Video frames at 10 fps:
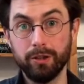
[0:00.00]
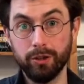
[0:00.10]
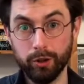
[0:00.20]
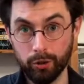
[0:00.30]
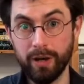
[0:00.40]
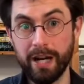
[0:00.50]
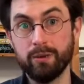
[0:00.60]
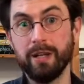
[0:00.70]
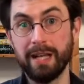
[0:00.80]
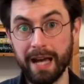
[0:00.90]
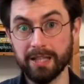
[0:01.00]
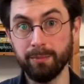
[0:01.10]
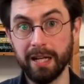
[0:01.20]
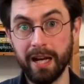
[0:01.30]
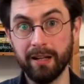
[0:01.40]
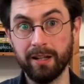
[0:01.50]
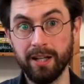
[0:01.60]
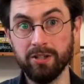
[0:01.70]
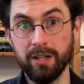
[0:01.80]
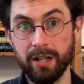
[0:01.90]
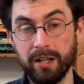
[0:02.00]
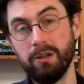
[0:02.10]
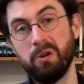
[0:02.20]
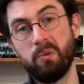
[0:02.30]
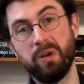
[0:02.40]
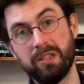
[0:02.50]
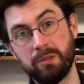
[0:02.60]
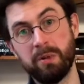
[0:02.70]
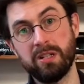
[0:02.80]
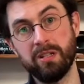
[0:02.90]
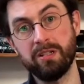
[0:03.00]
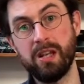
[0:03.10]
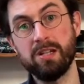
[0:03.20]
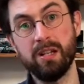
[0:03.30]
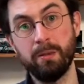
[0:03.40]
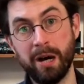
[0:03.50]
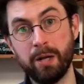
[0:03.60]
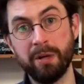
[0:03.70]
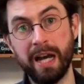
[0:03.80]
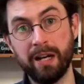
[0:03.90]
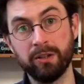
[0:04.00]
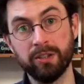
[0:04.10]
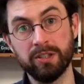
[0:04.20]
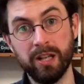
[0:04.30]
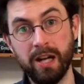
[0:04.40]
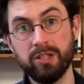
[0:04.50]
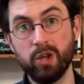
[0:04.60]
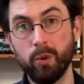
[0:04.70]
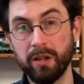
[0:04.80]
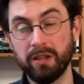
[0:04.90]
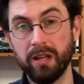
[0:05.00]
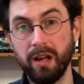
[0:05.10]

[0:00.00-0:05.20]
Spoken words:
you'll graduate as a mechanical engineer with a specialization in biomechanical design, so with